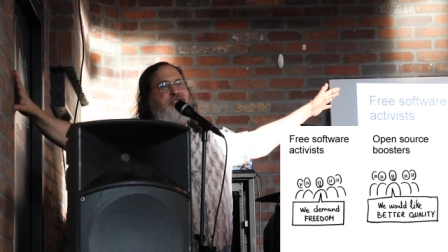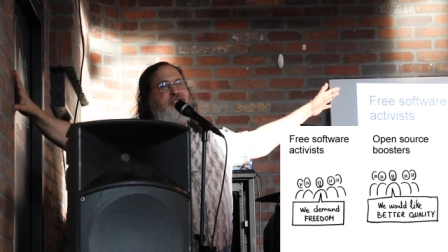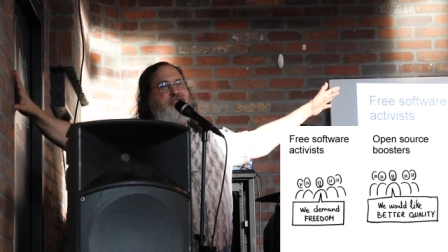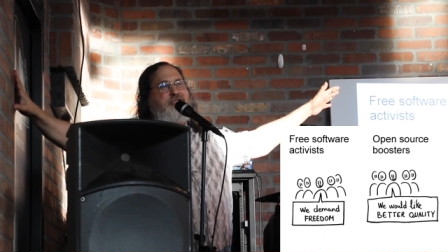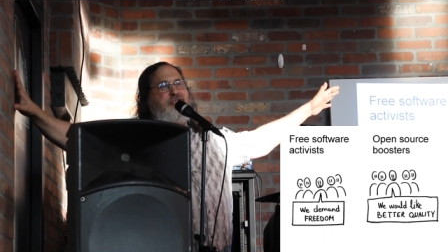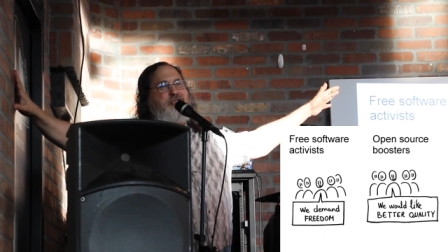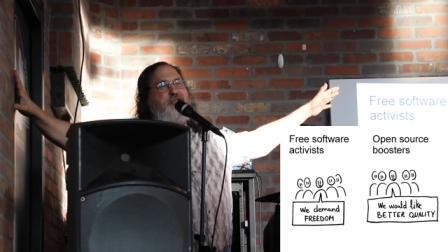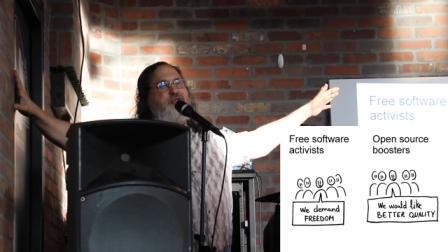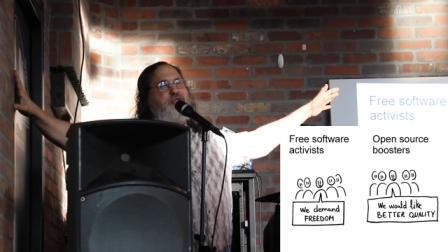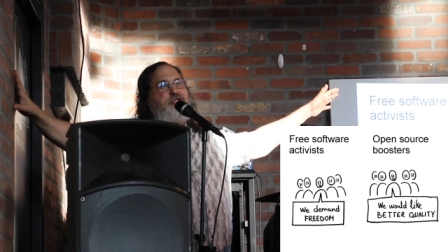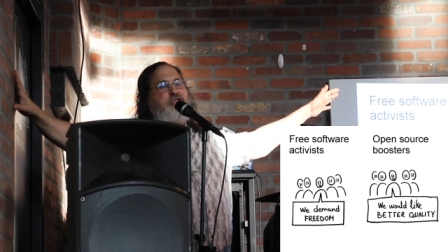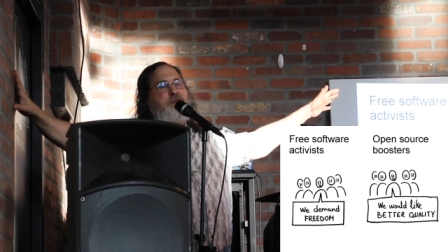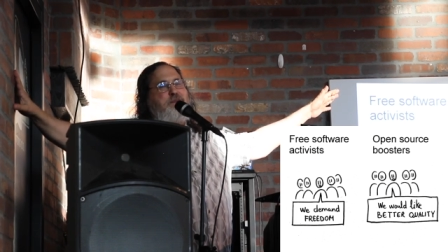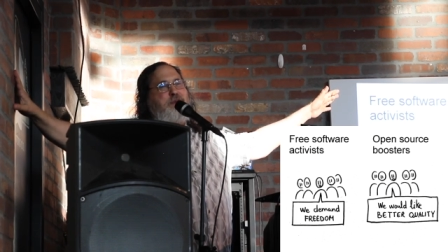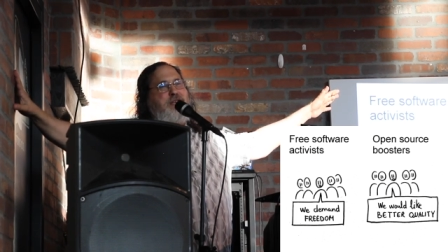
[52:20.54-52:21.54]
the GNU
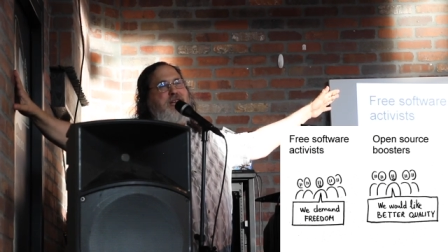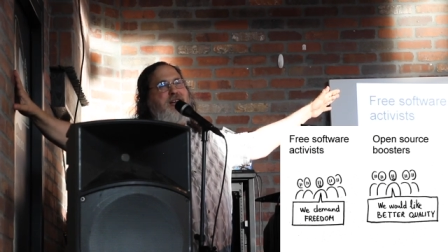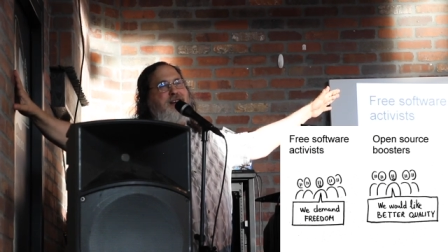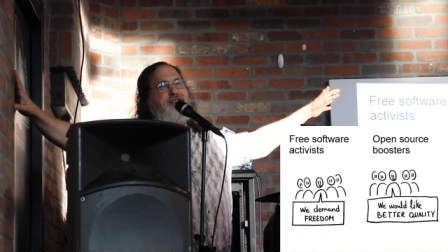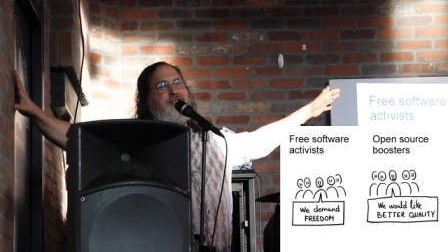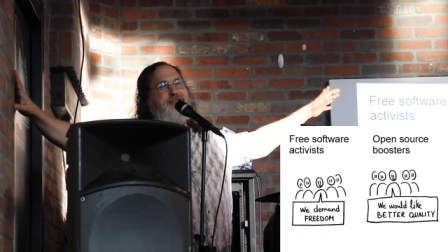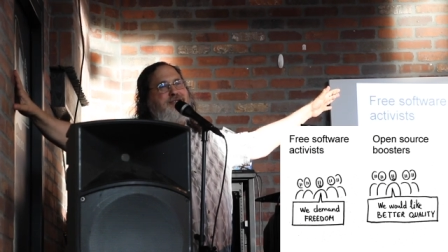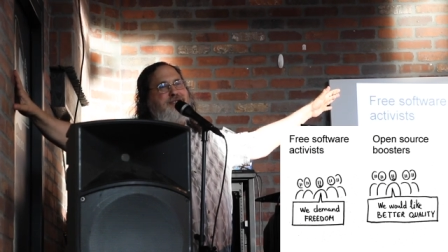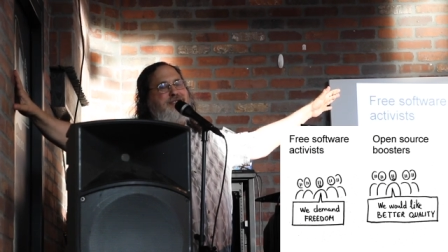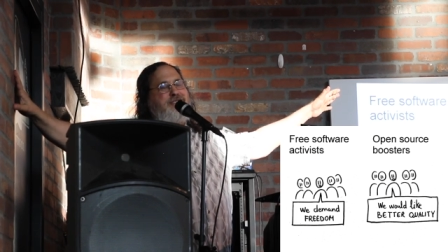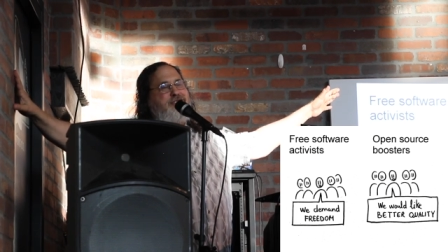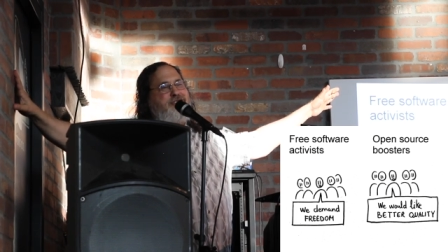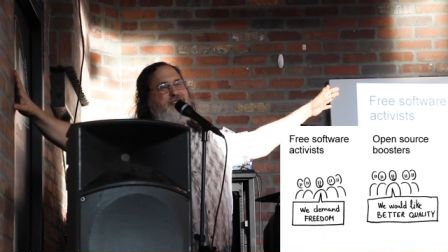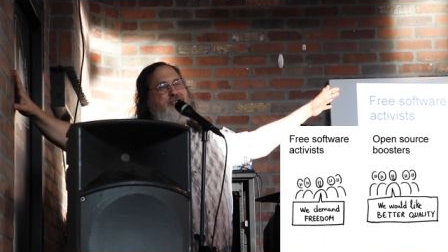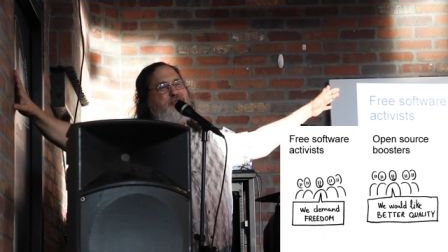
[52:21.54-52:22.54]
GPL
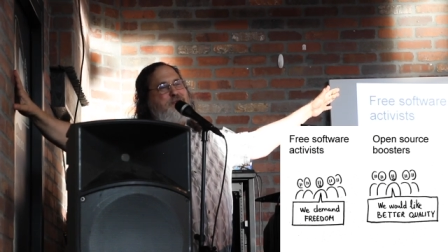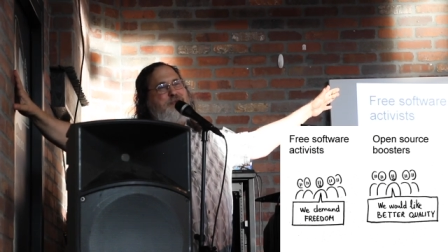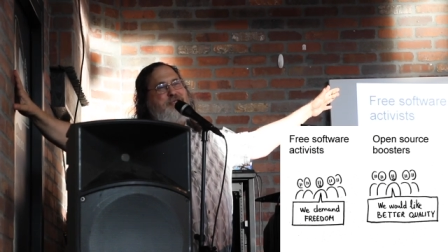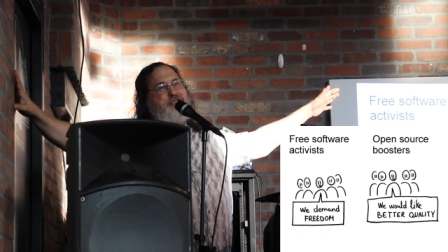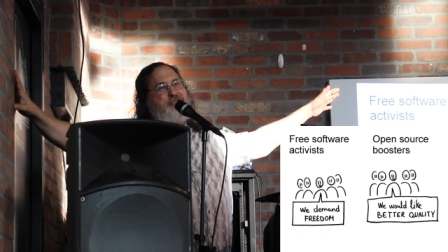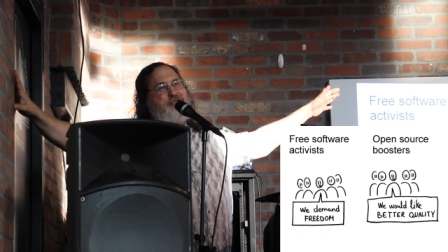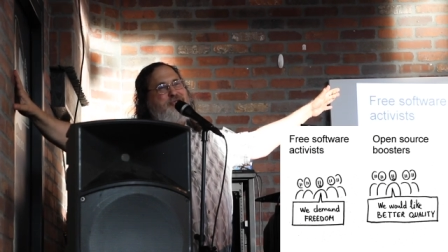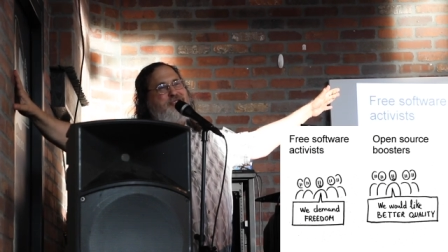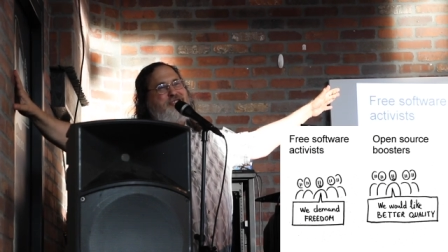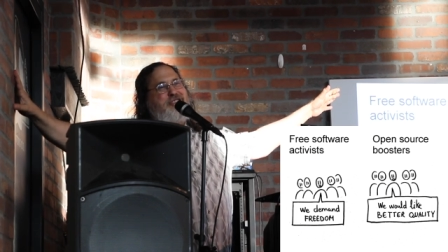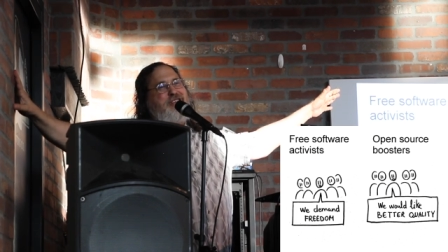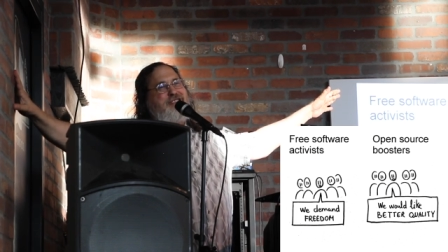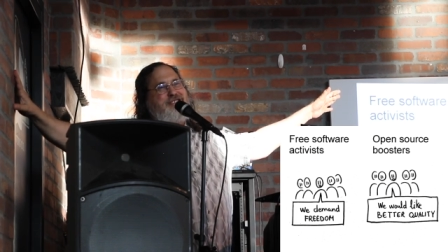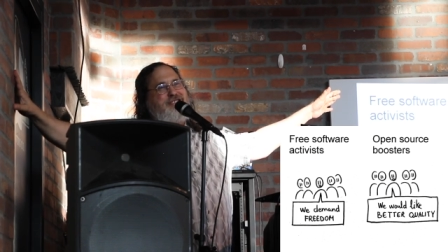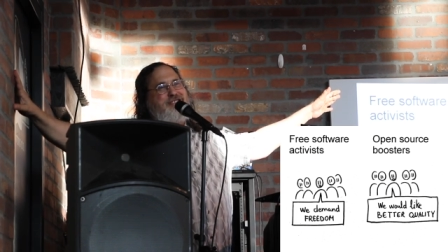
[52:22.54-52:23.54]
is an open source
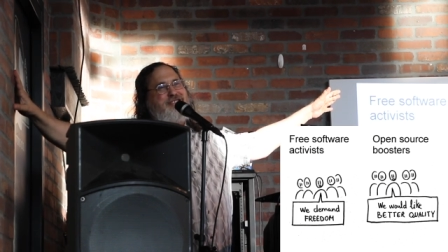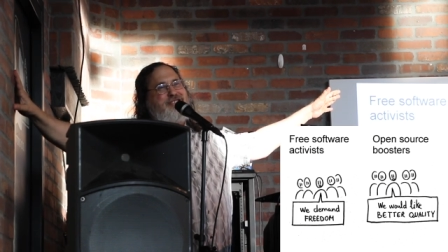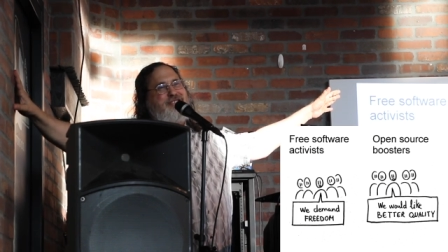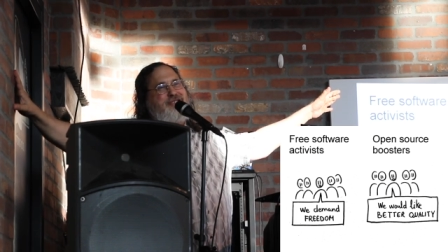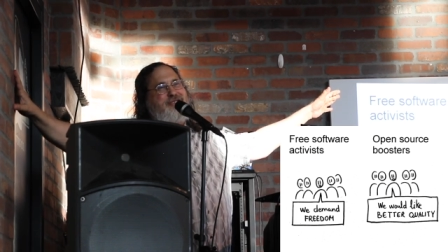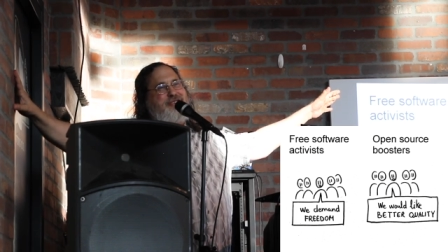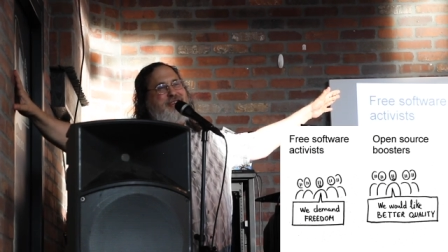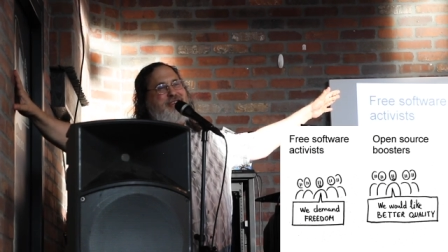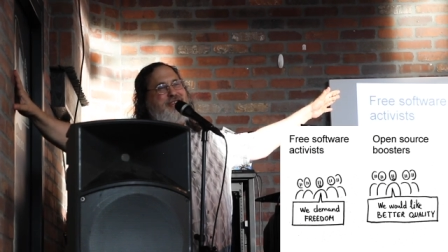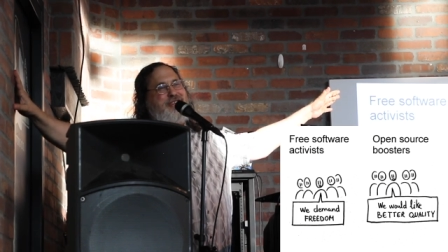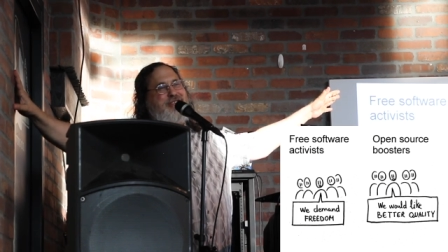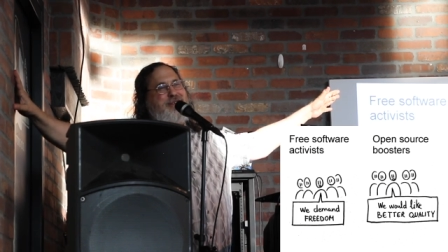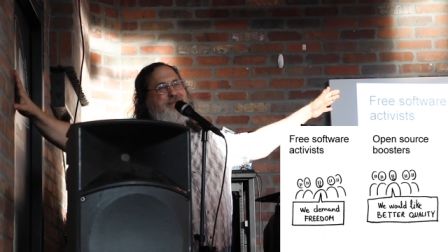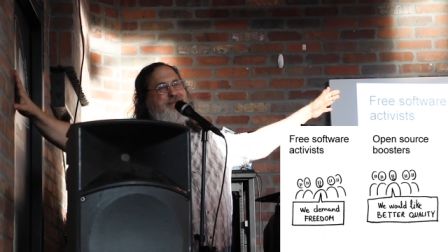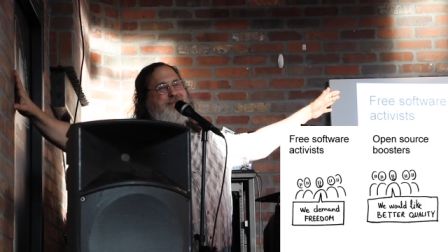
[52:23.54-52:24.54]
license, according to
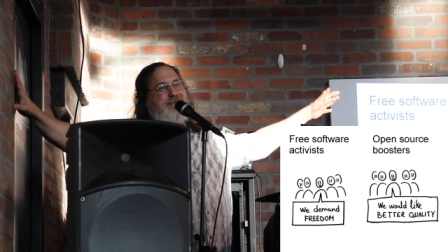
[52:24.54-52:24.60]
them.